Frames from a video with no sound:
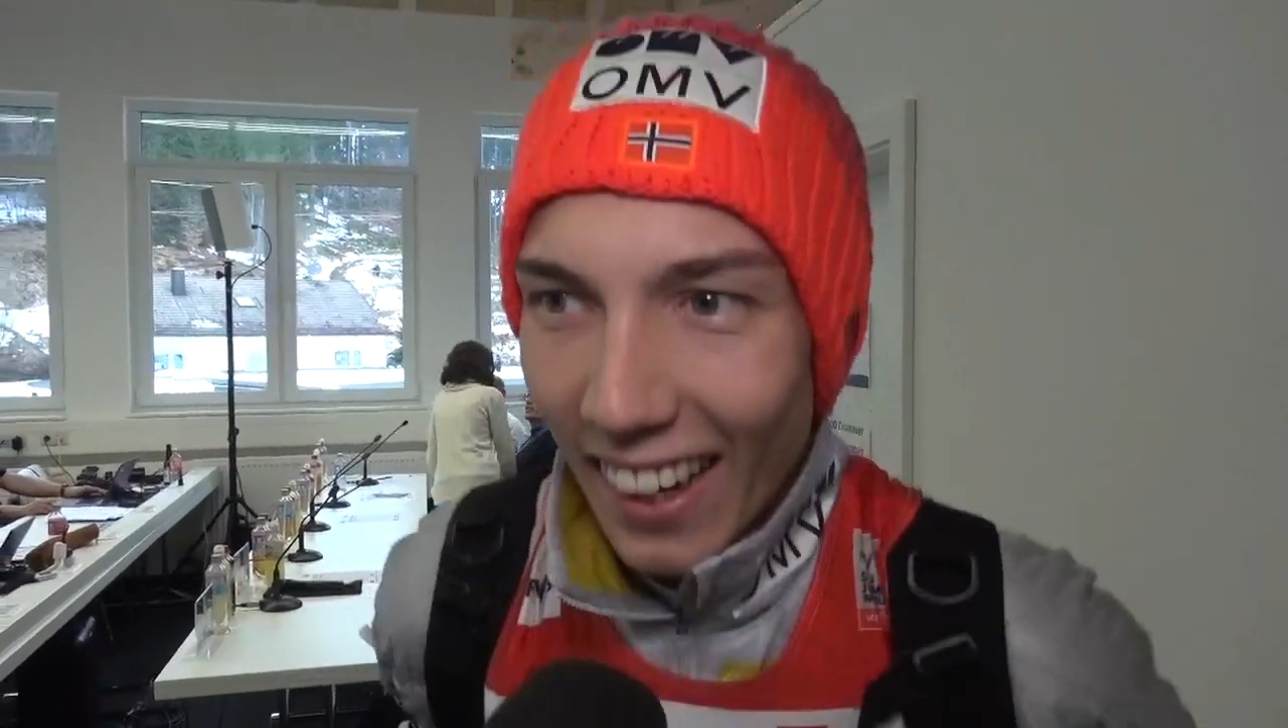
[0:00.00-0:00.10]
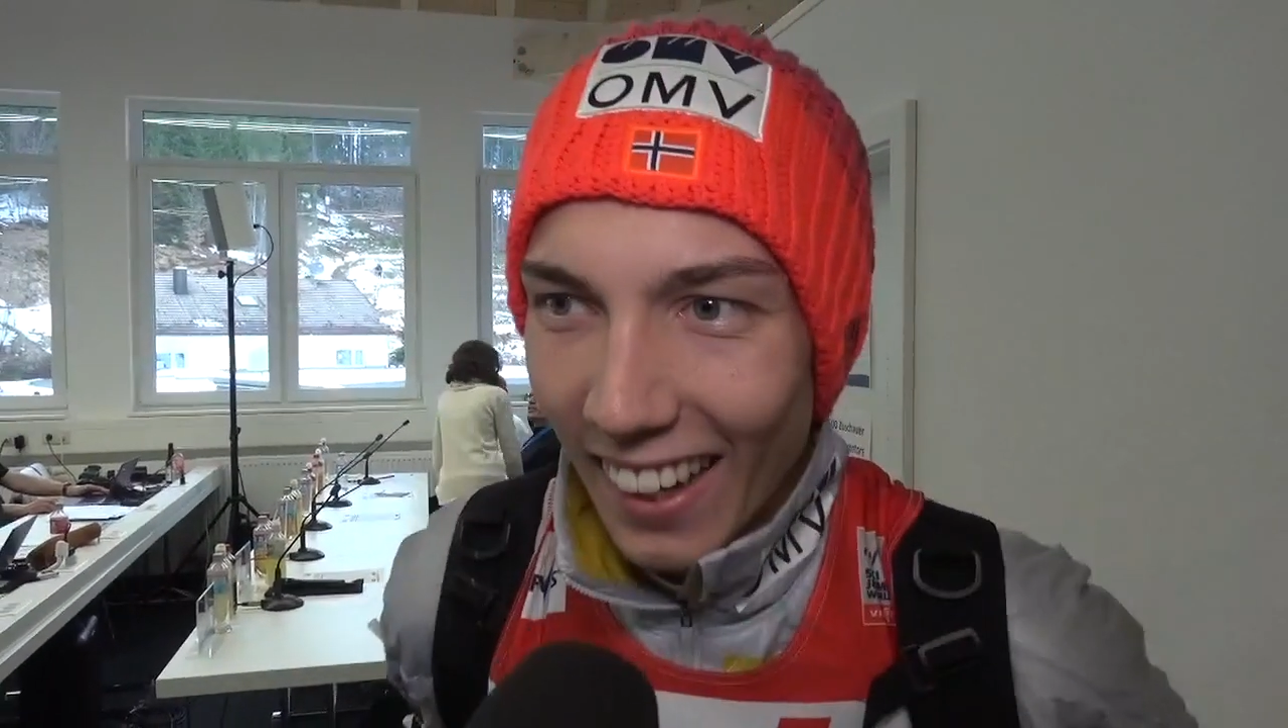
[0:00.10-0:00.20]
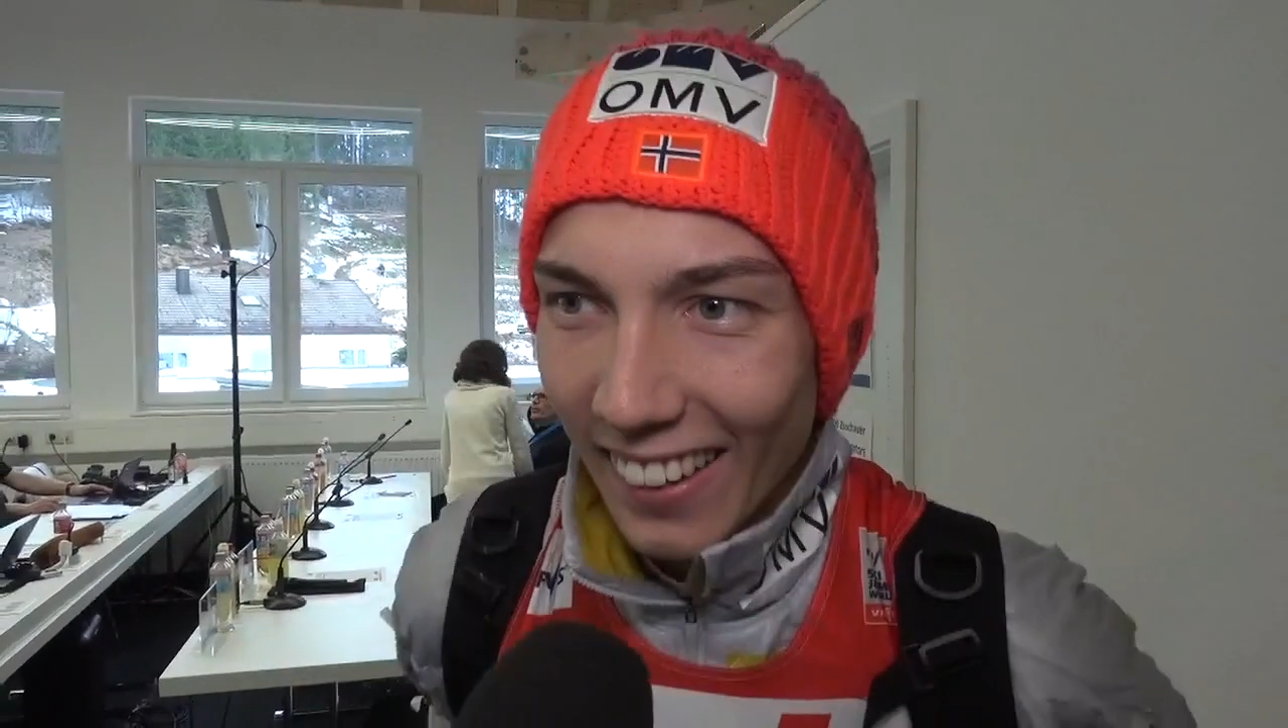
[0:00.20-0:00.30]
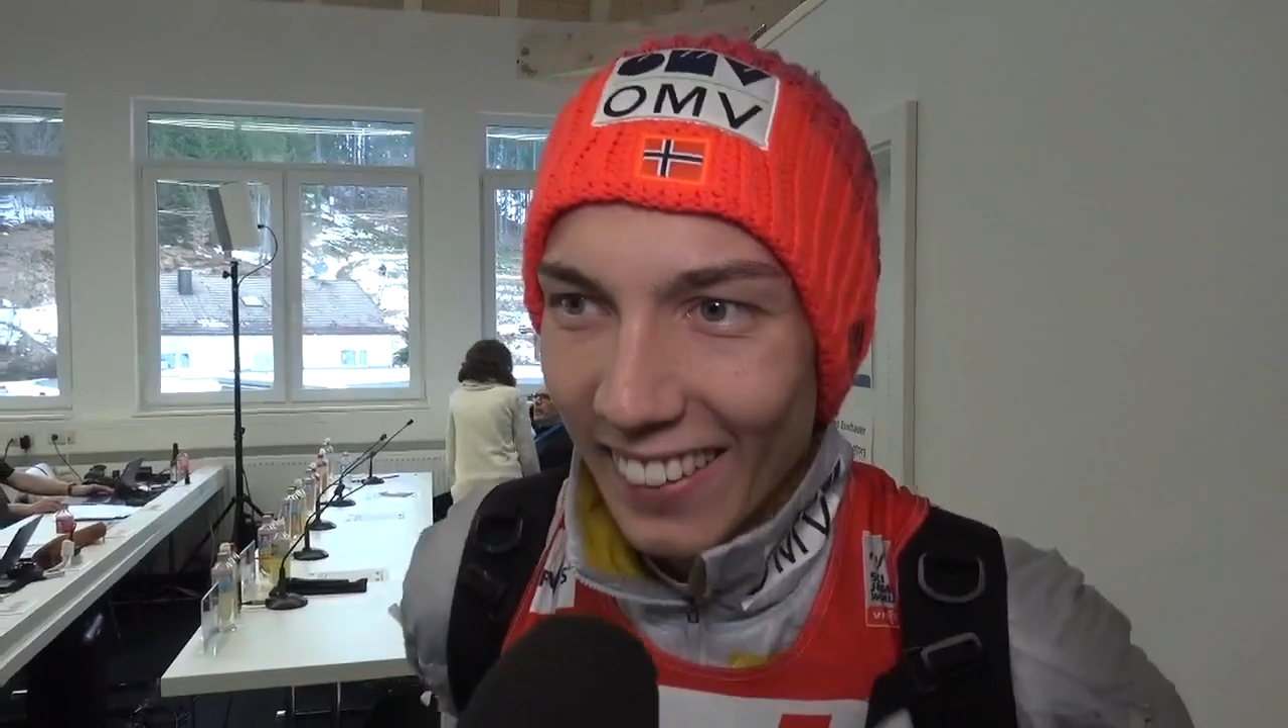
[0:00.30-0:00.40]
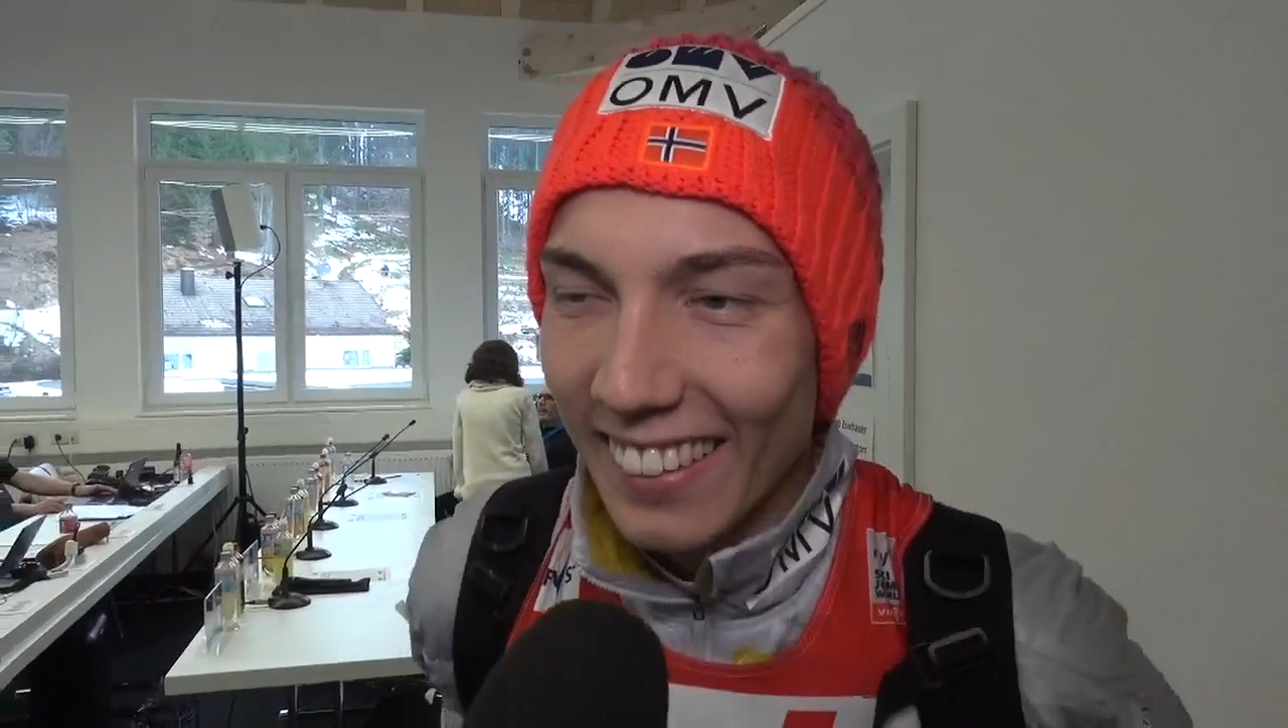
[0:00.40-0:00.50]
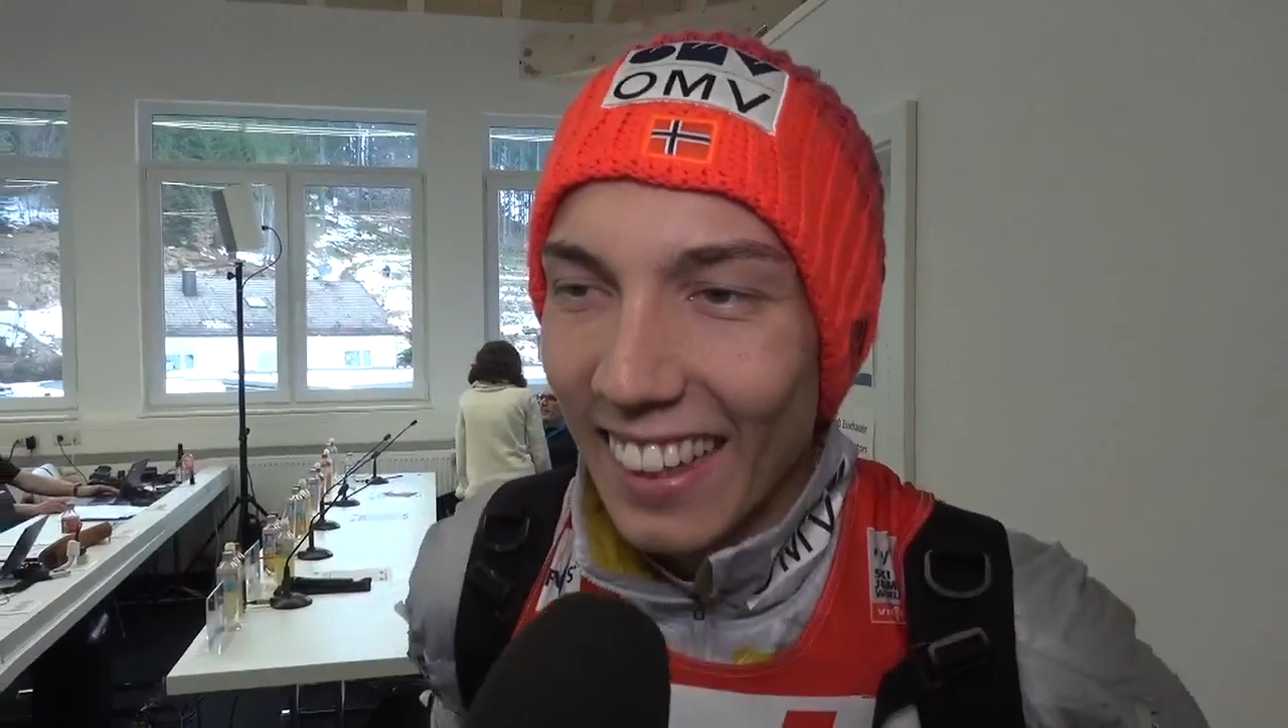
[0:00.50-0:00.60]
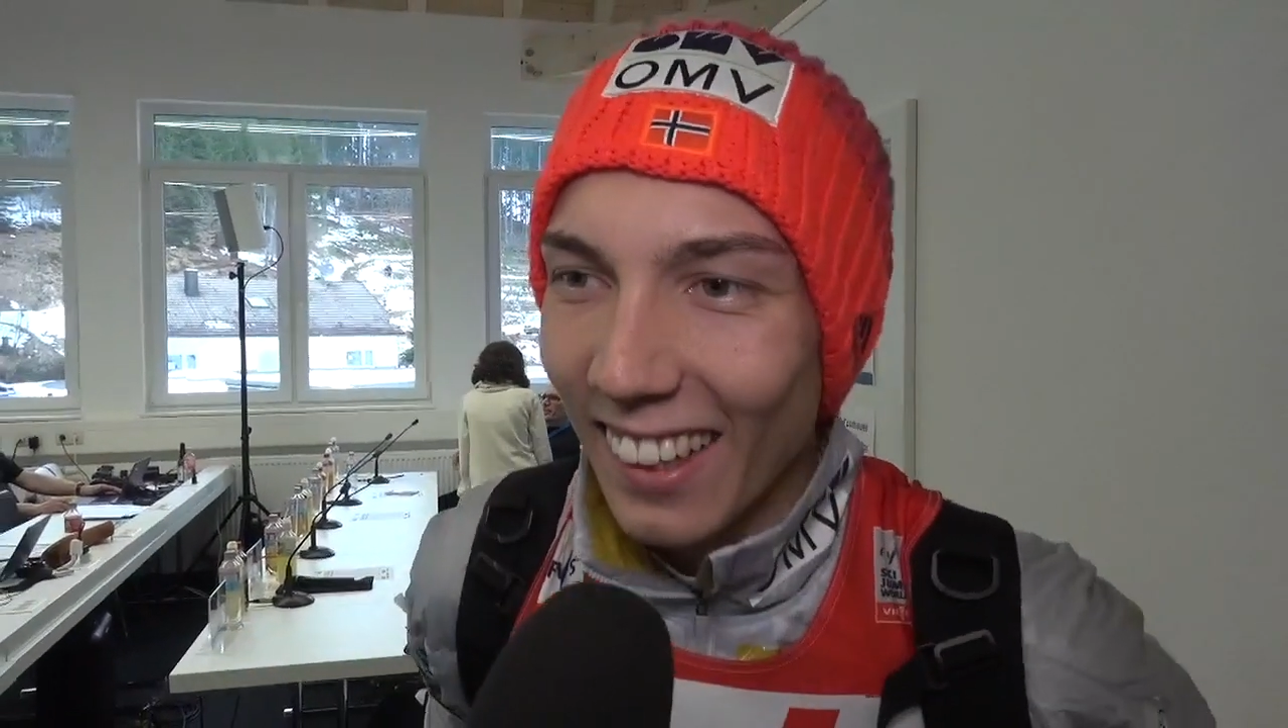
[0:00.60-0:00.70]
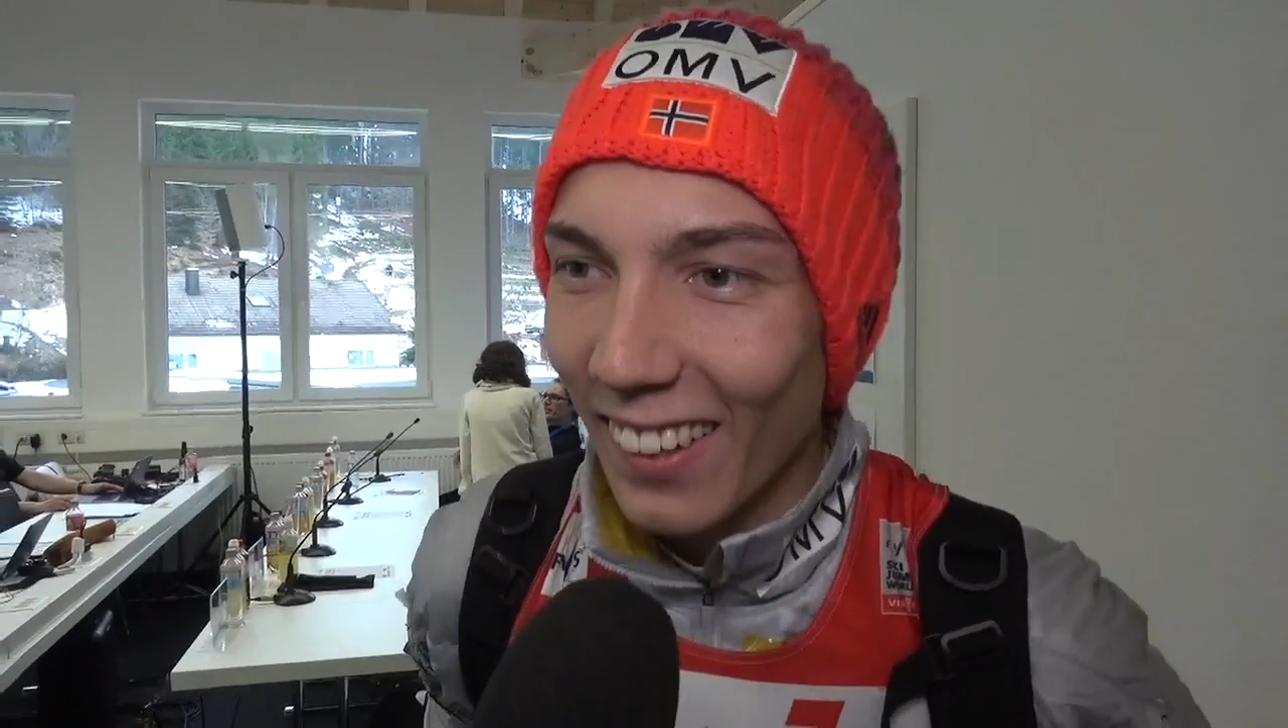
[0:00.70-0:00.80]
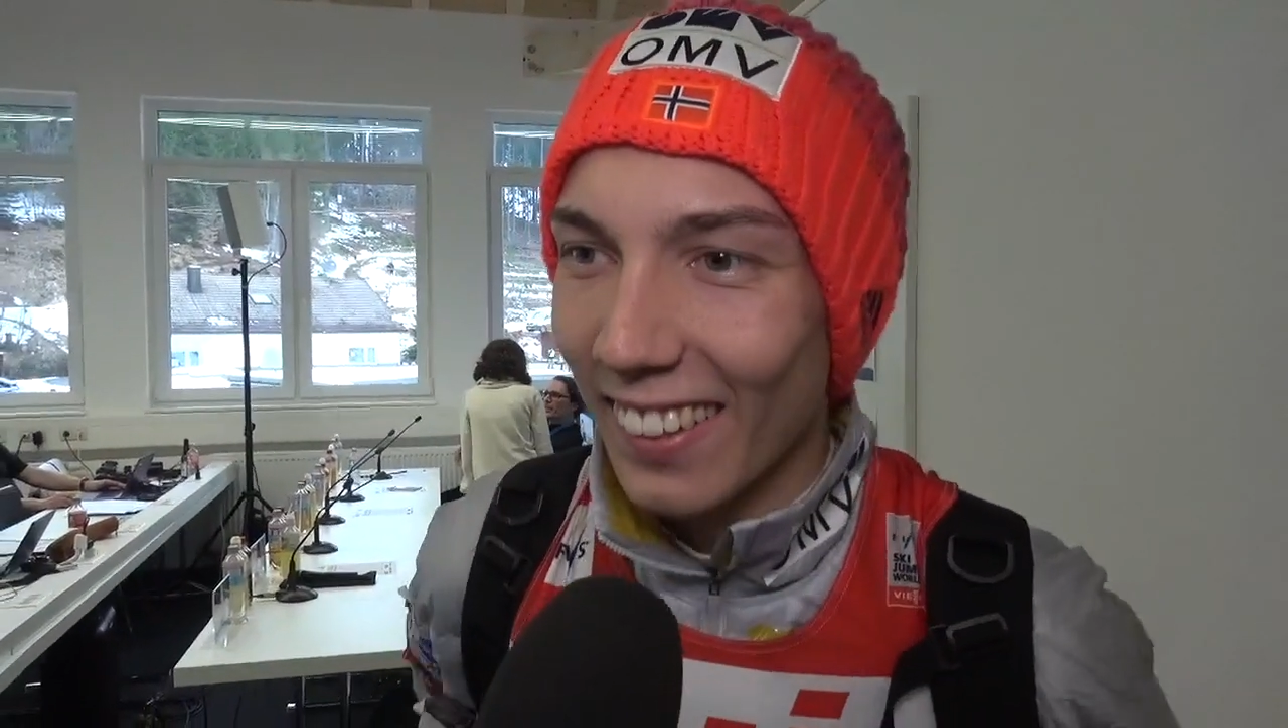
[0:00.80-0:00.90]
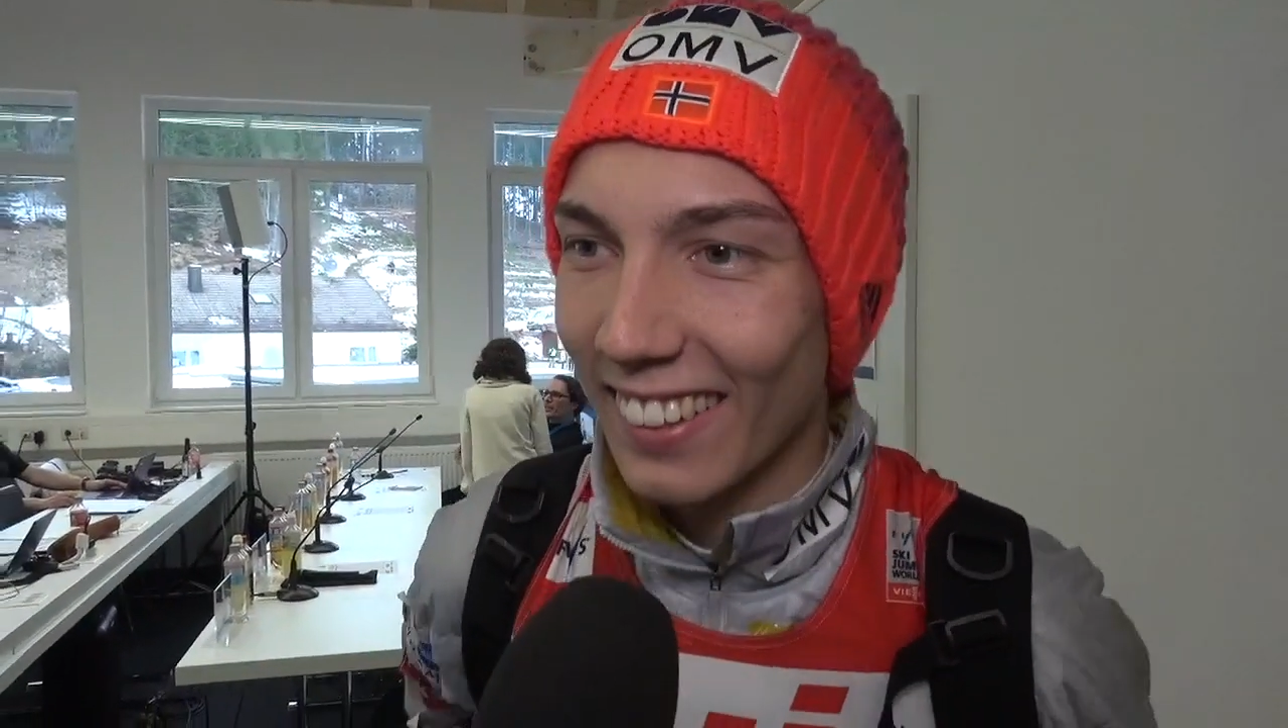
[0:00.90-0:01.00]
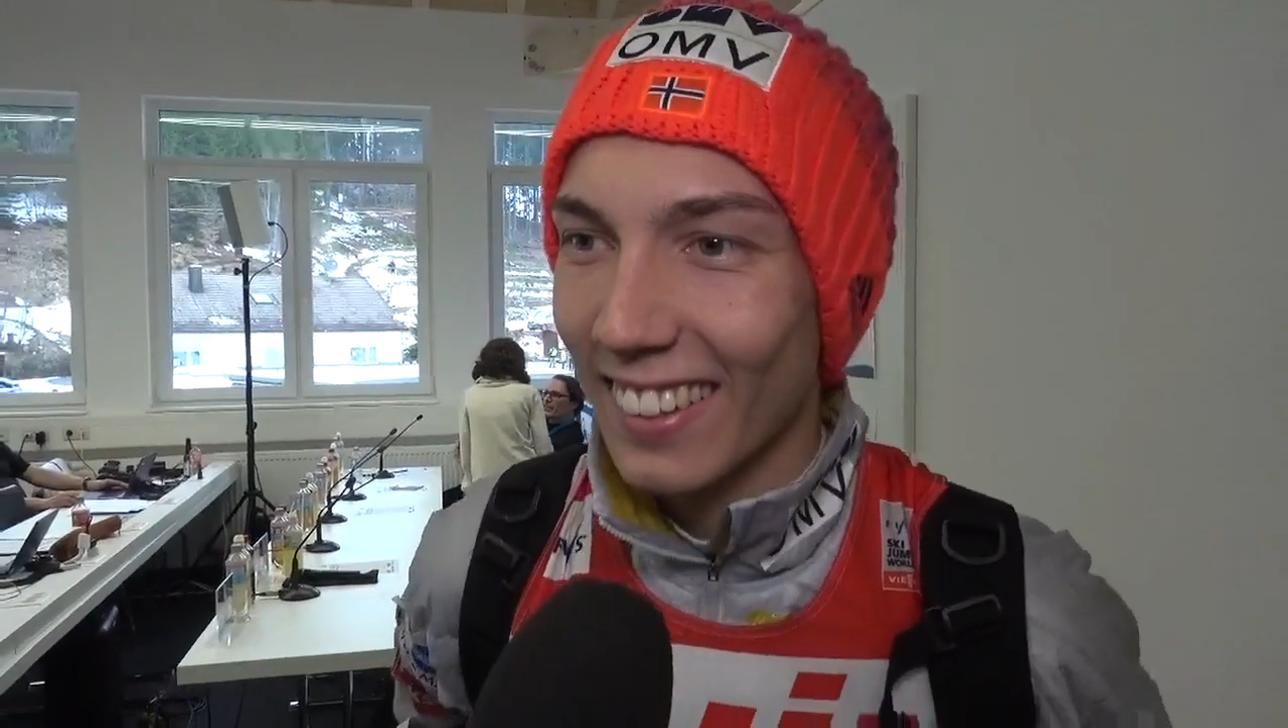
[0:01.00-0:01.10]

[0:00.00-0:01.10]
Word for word: Ah, not that long.